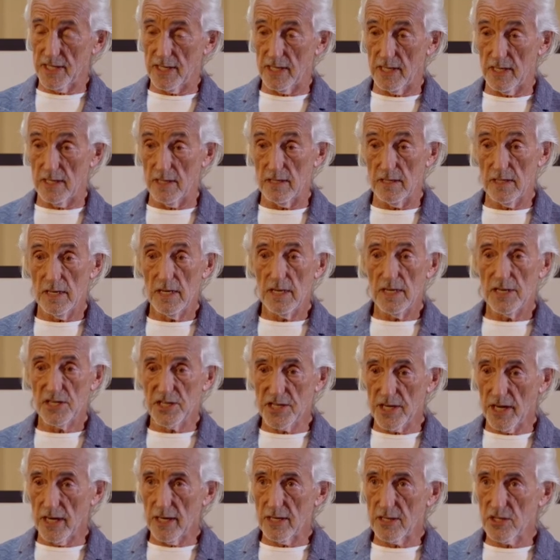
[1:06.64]
there,
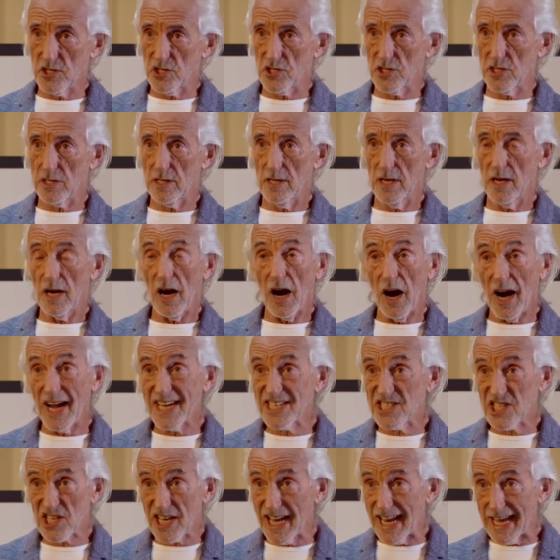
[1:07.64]
Dutch,
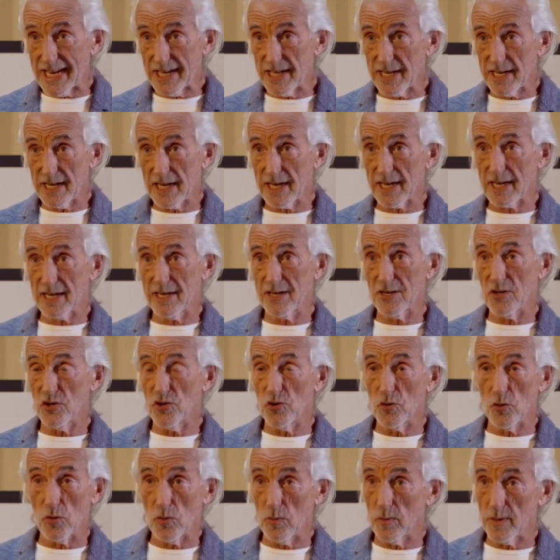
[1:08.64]
Icelandic,
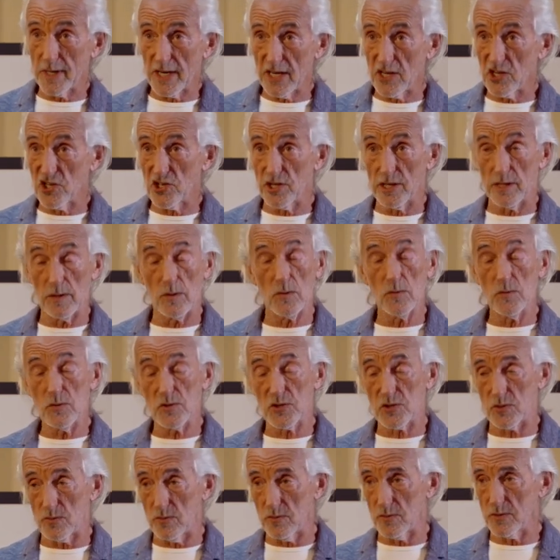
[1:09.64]
Norwegian, there are all
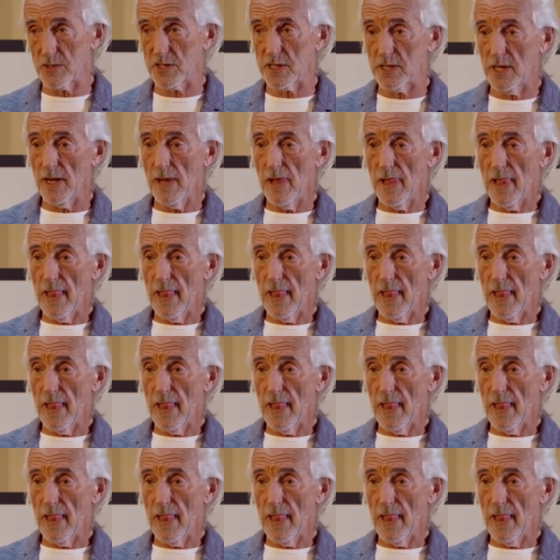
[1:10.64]
sorts.